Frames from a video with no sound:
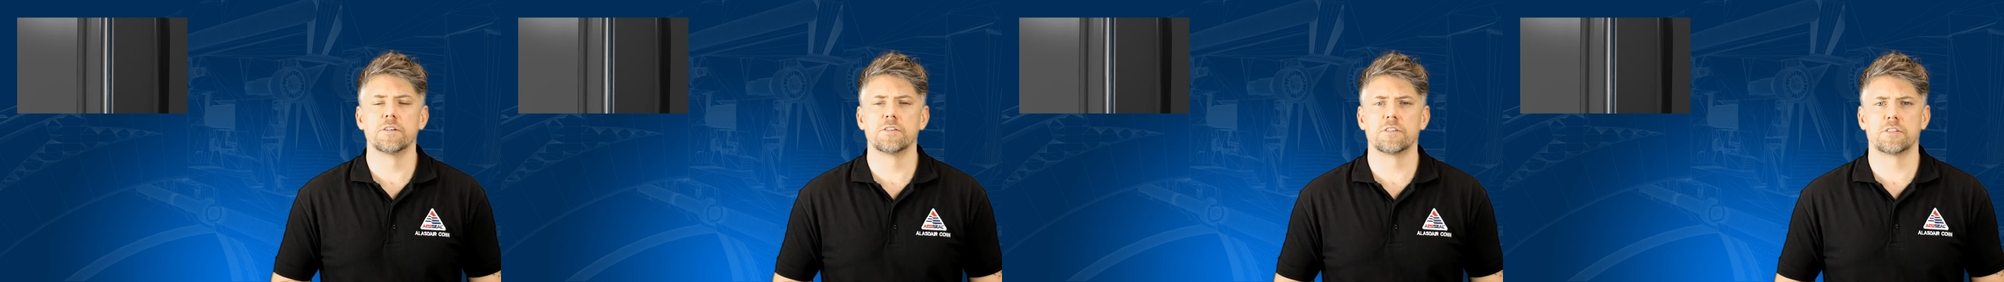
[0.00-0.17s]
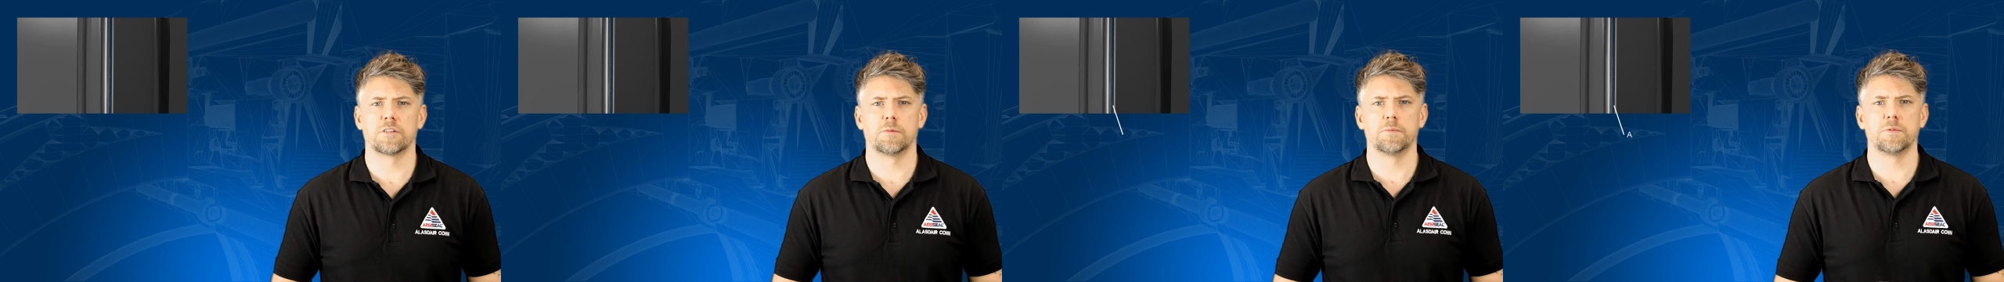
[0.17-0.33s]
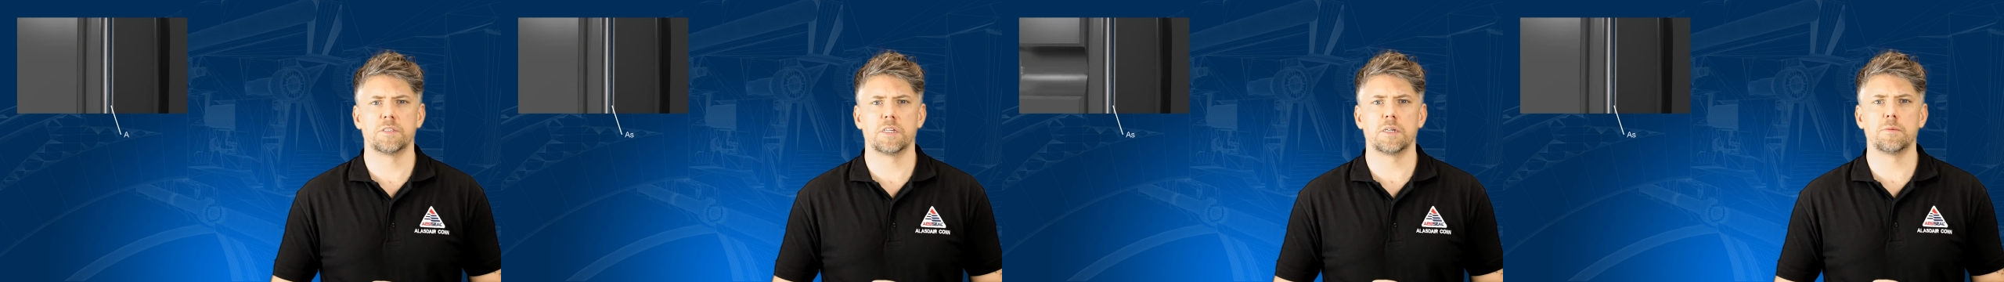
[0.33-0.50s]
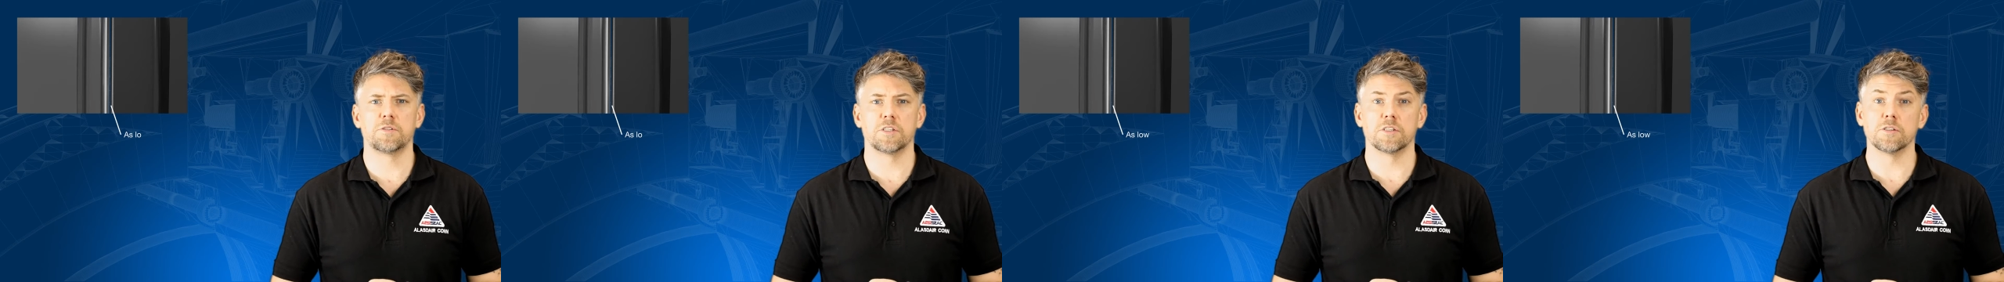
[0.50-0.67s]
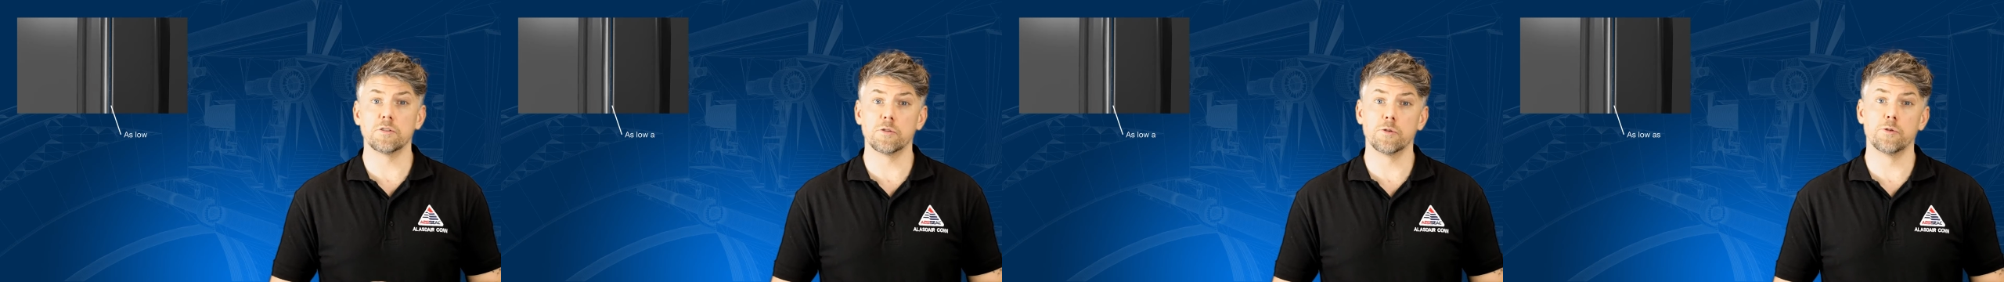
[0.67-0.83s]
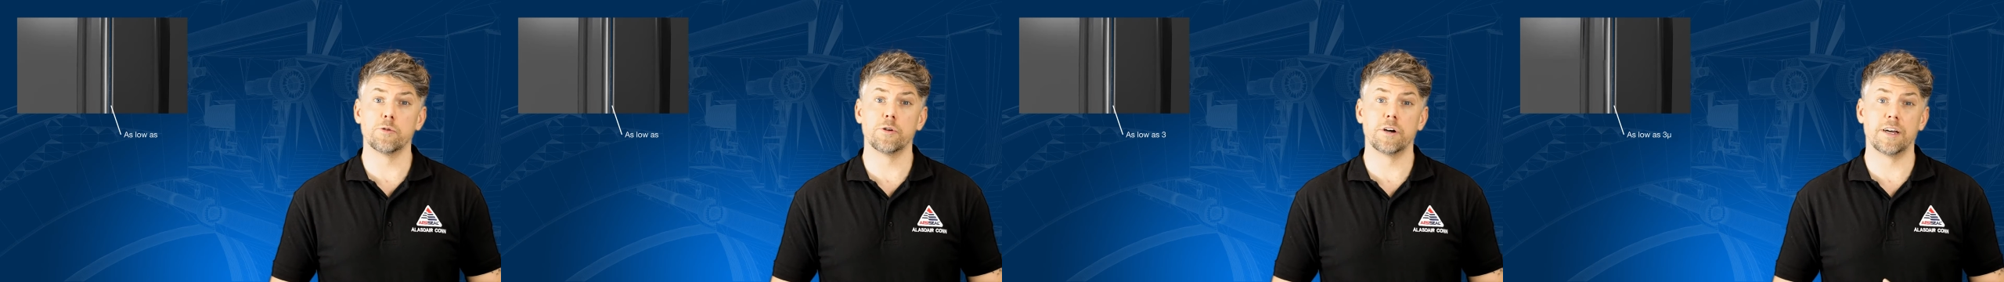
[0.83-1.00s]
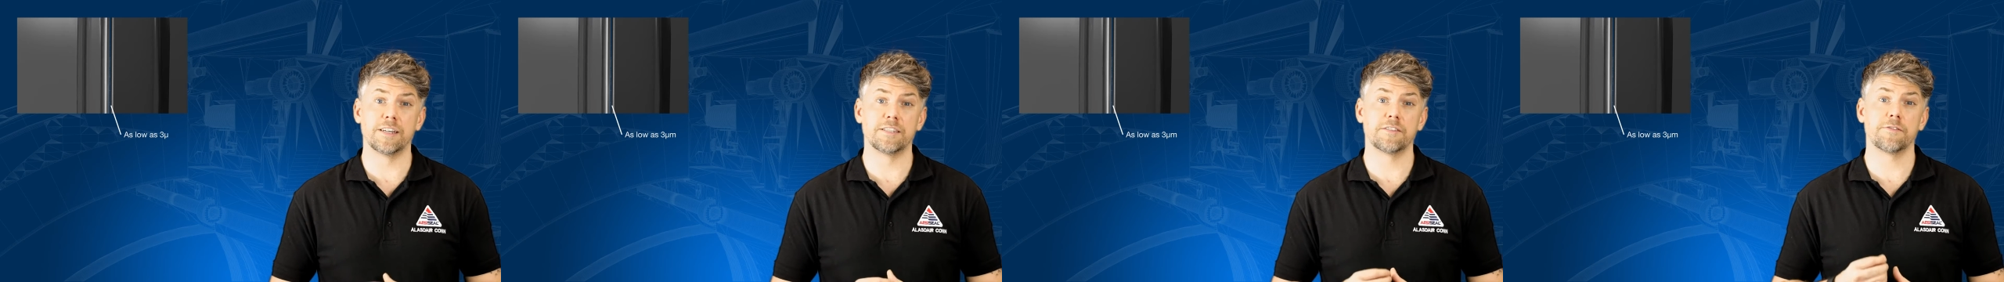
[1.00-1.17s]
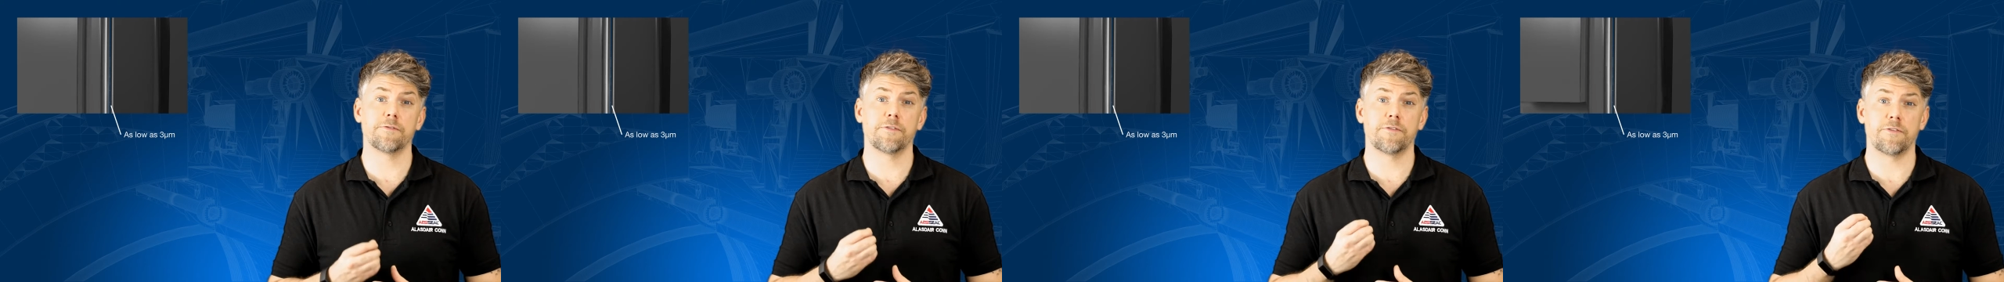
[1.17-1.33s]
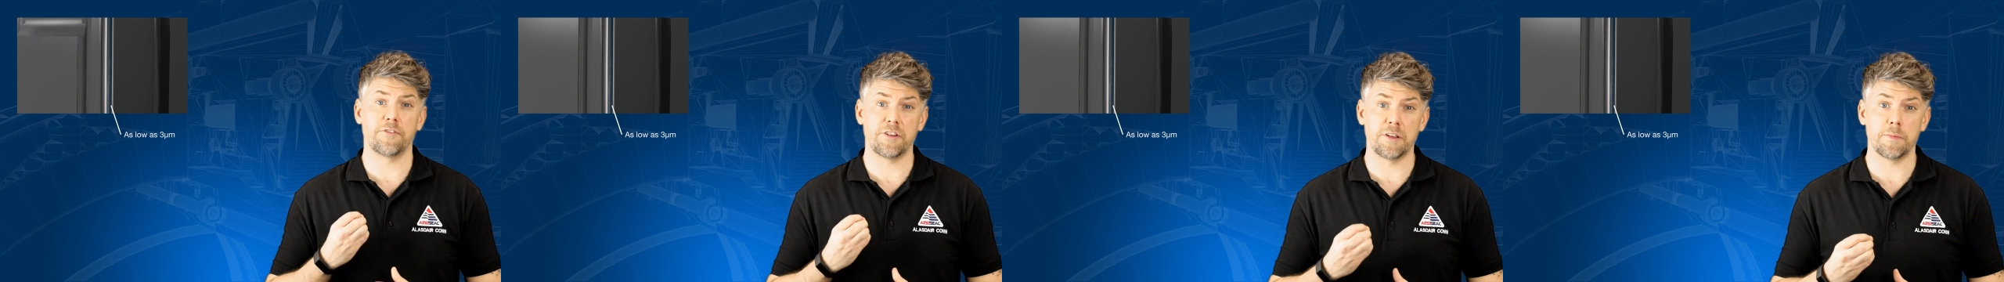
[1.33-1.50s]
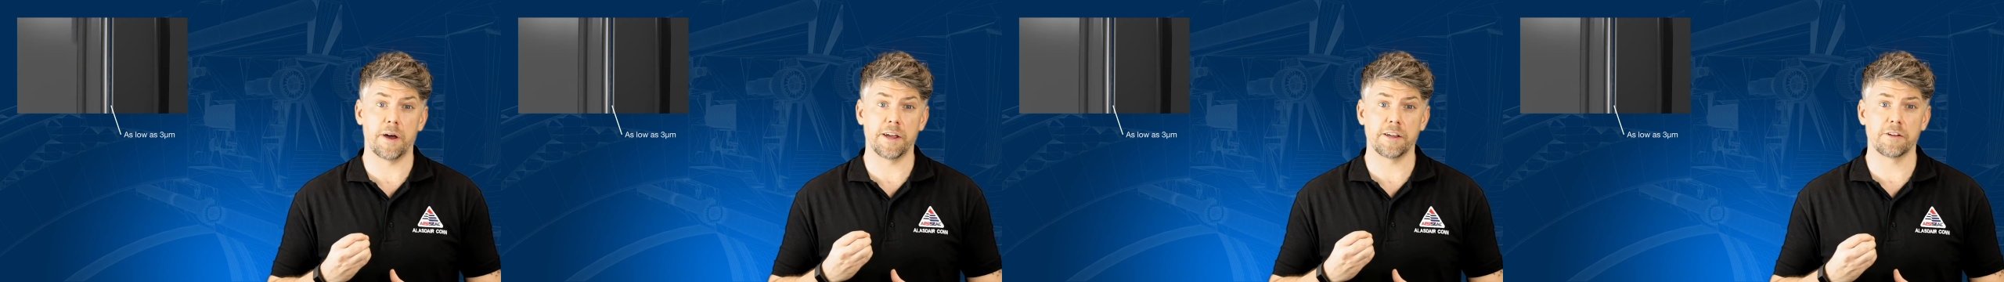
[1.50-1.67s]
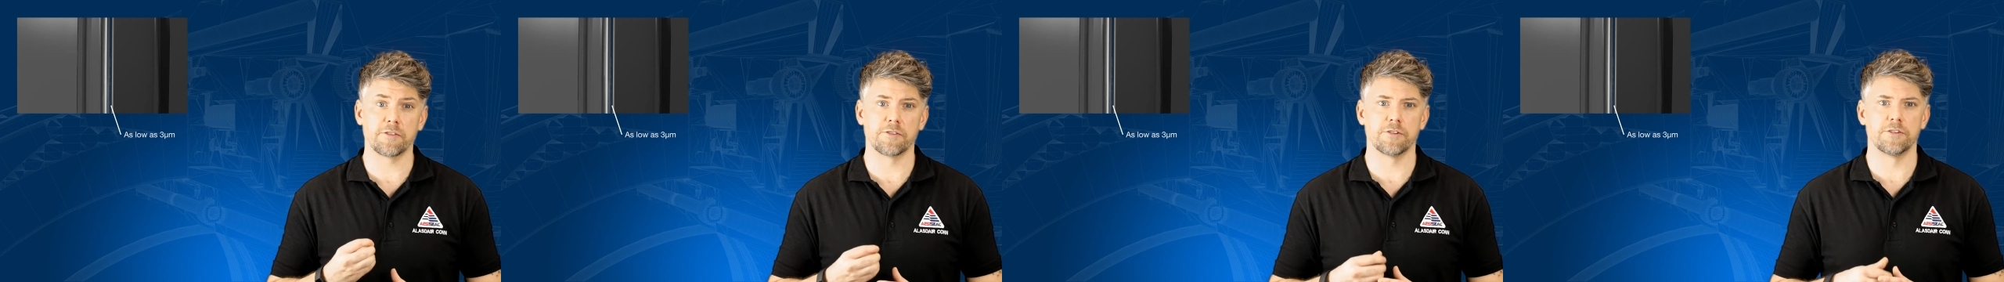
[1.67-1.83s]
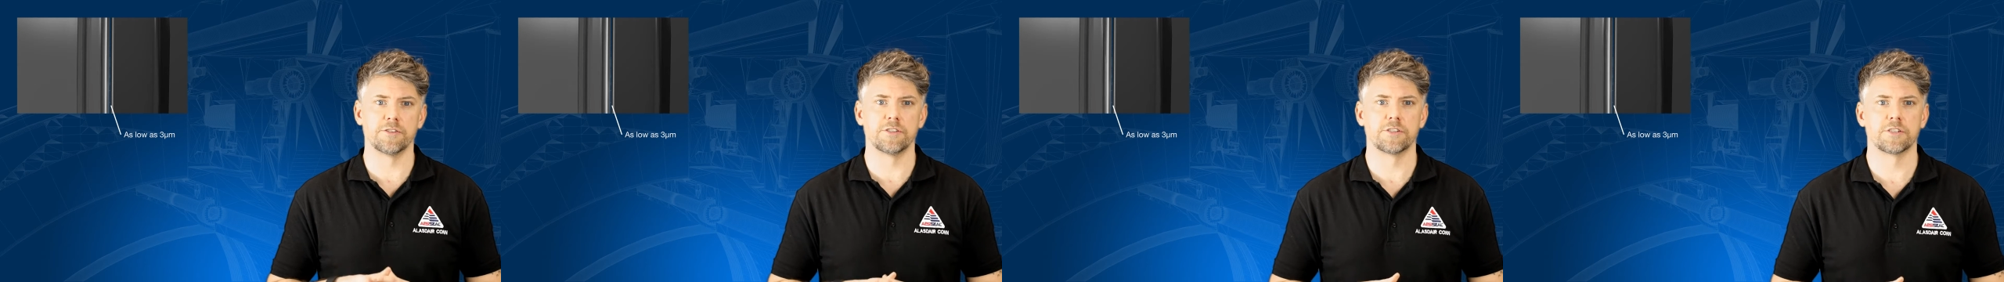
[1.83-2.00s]
sometimes as low as 3
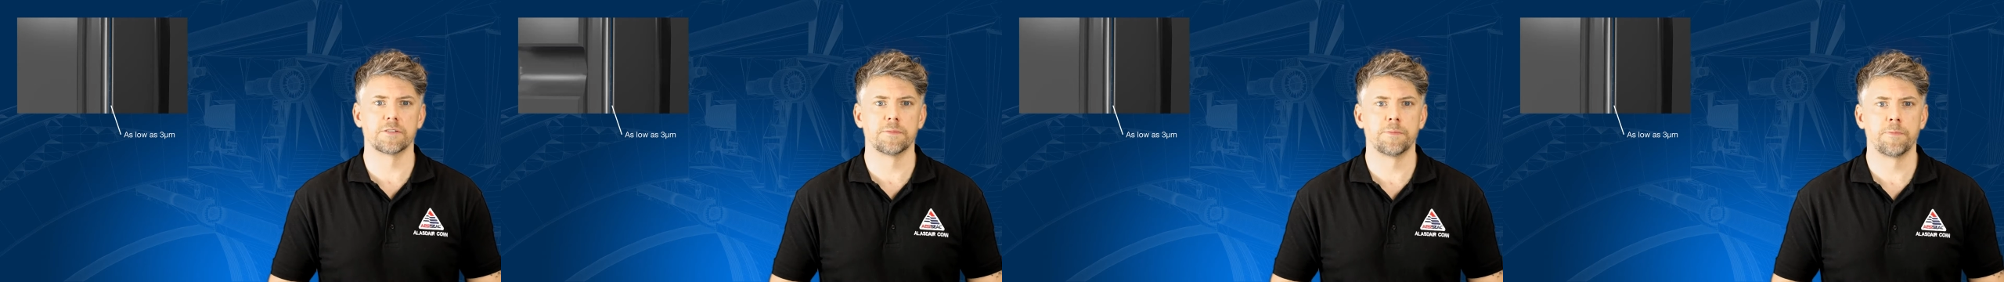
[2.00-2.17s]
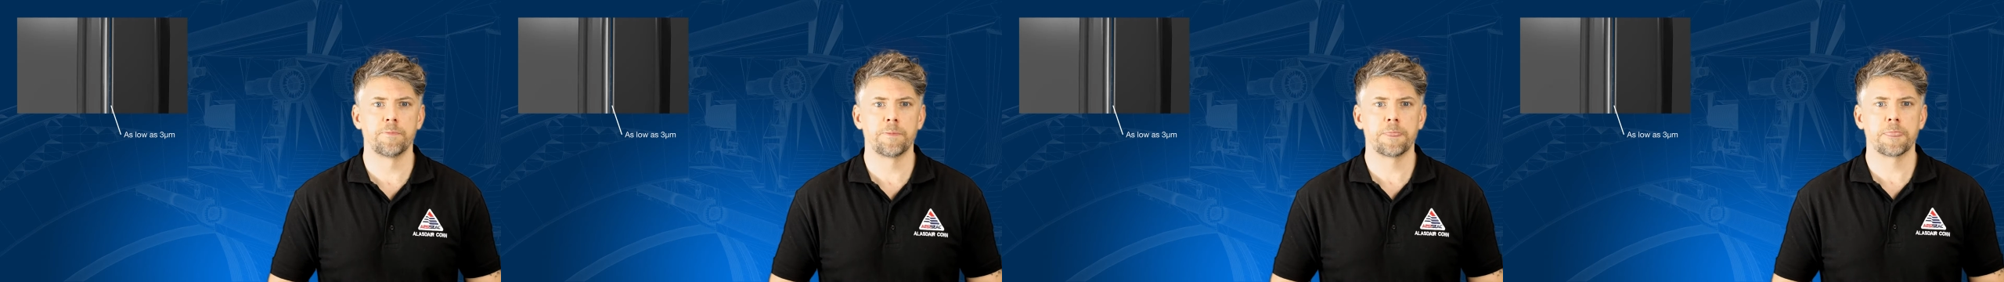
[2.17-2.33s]
microns.